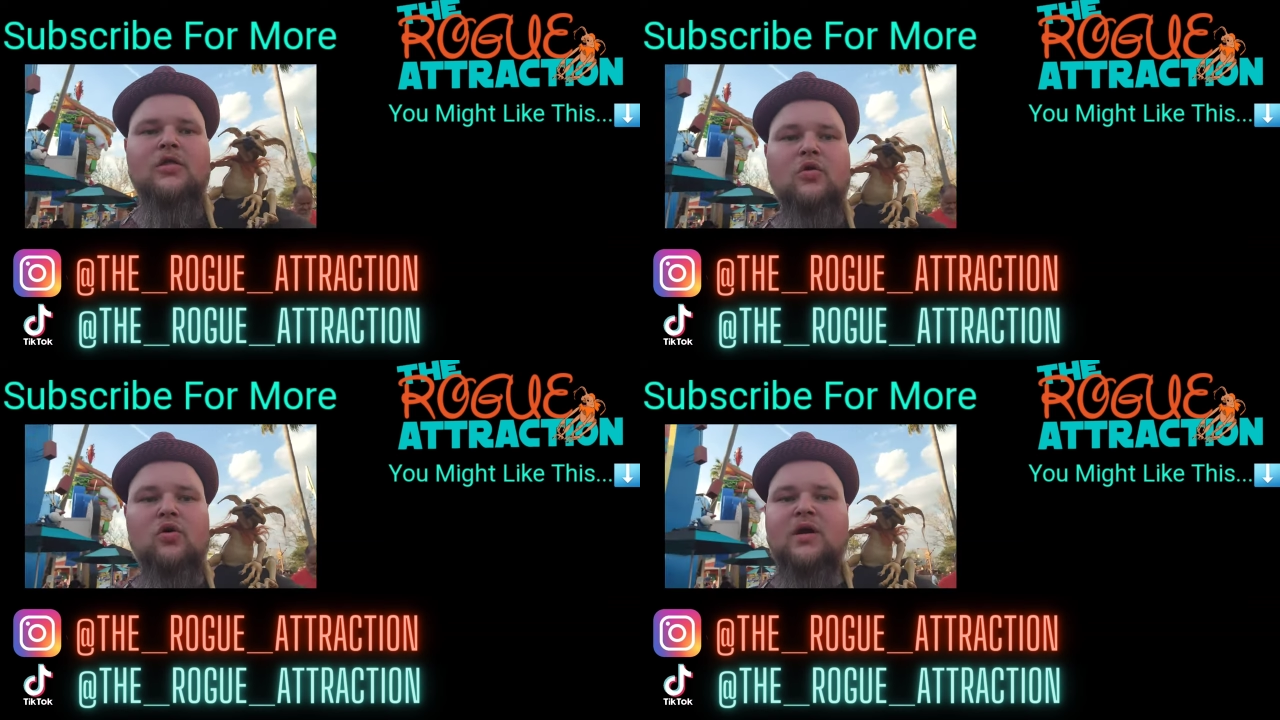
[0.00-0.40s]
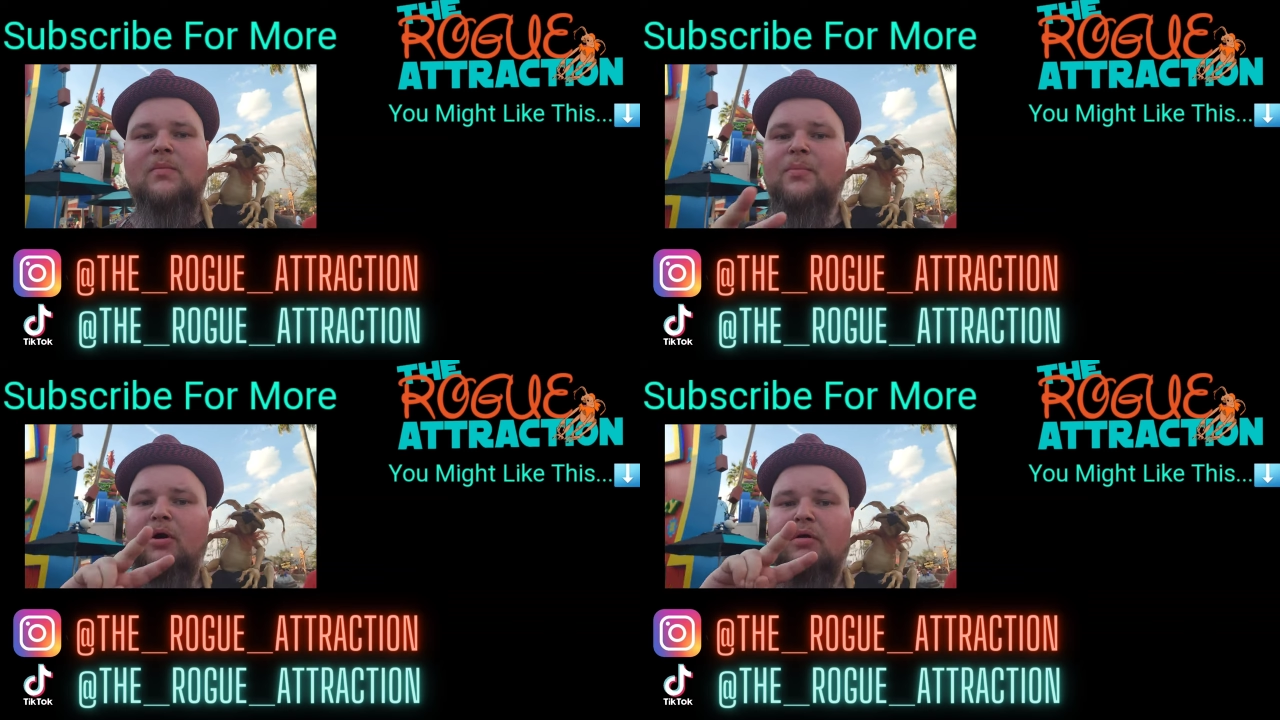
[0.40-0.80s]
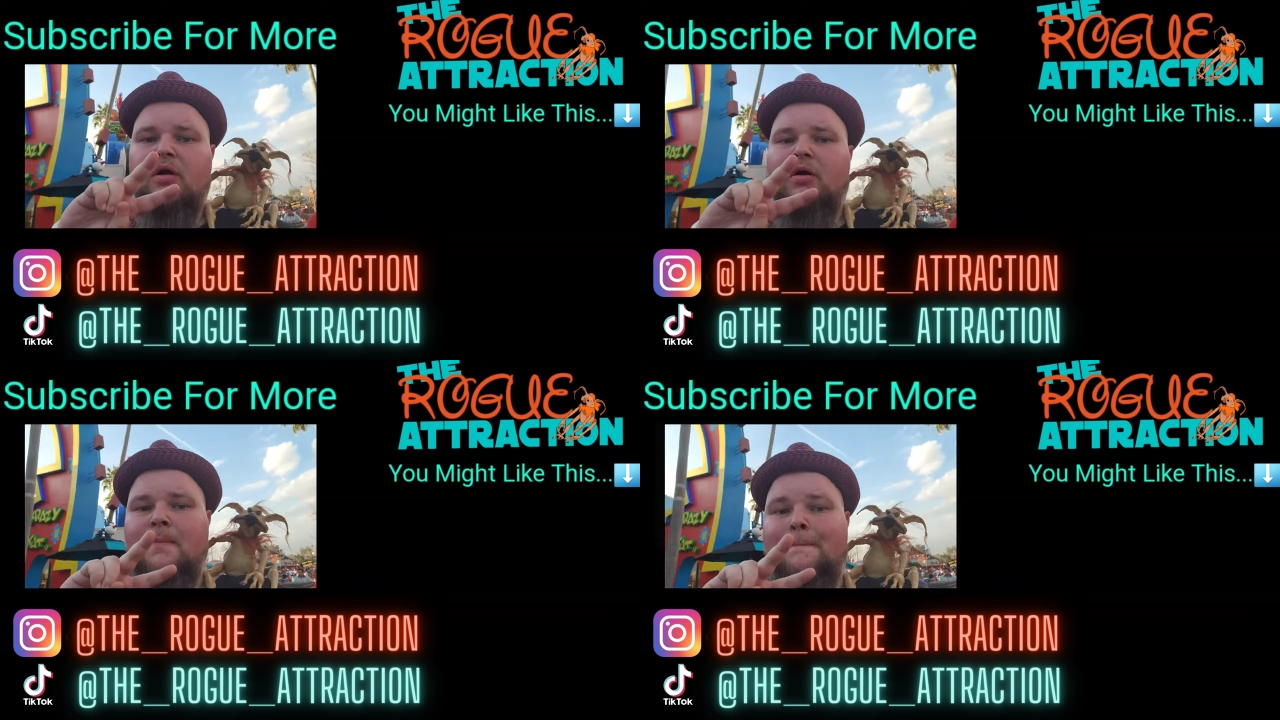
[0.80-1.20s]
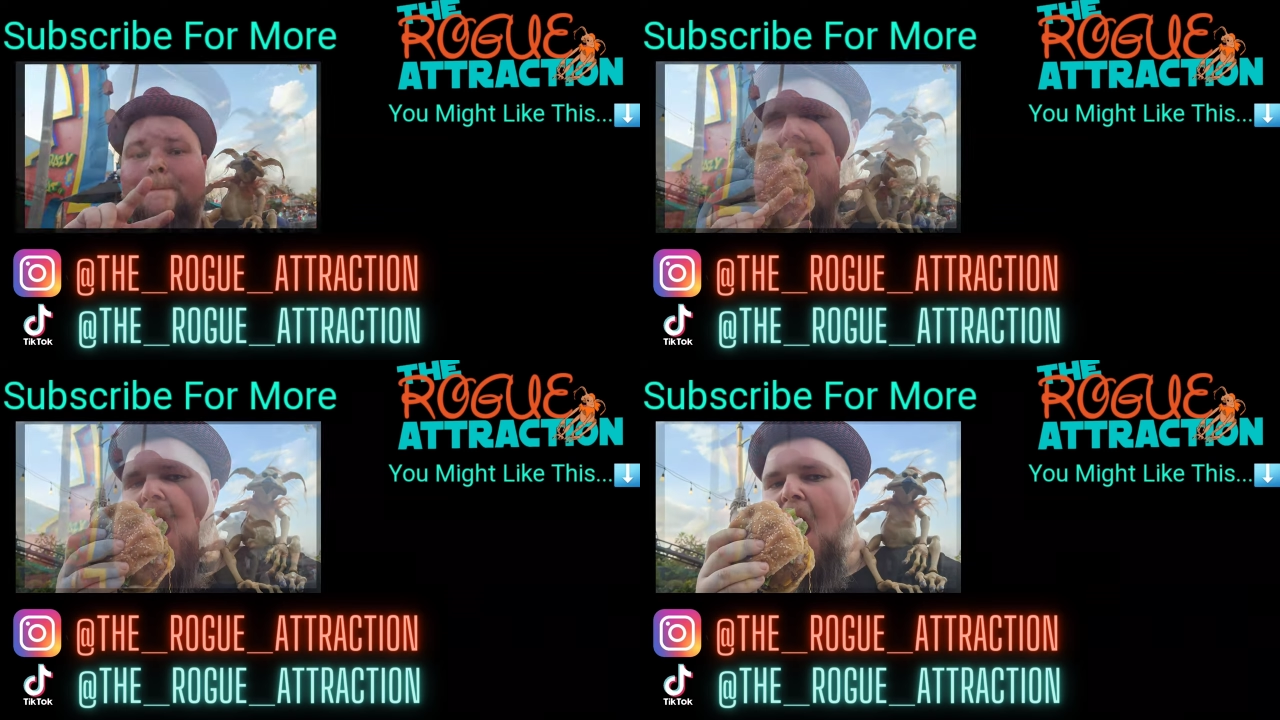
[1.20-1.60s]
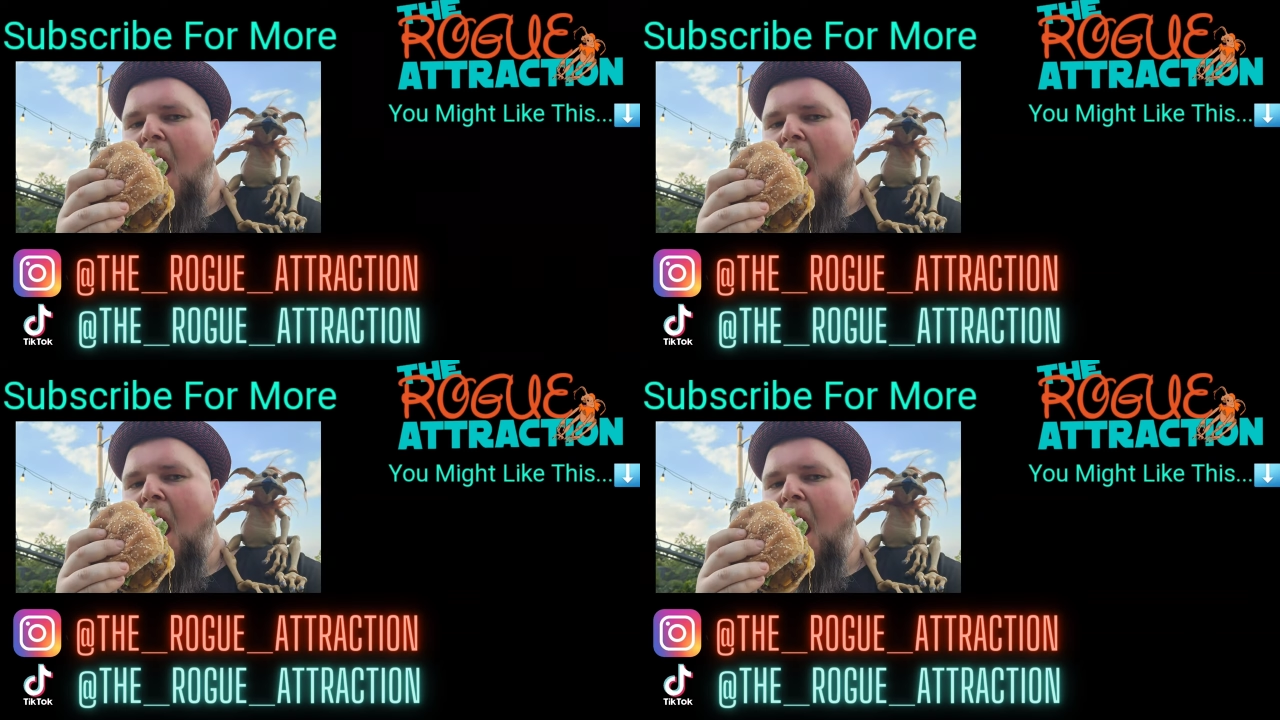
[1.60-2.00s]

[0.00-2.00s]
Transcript: Enjoy your time in the parks, all. Bye.